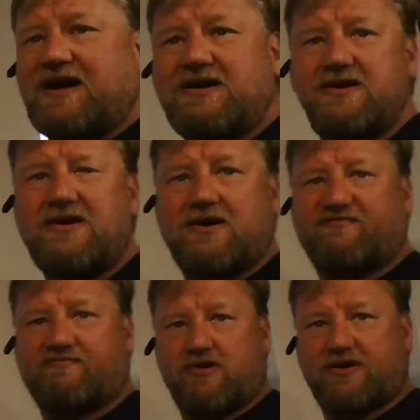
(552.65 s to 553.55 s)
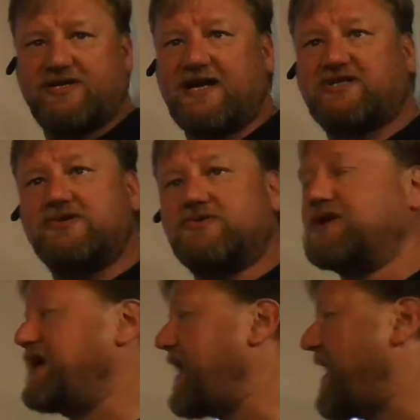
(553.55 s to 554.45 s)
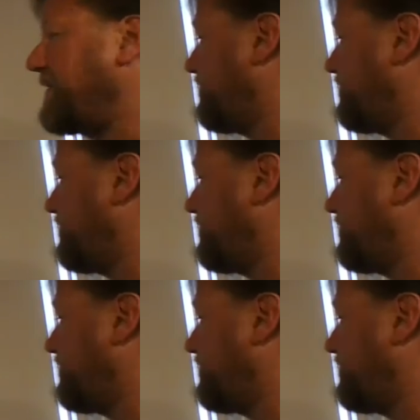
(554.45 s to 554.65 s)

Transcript: a lot of projects looking at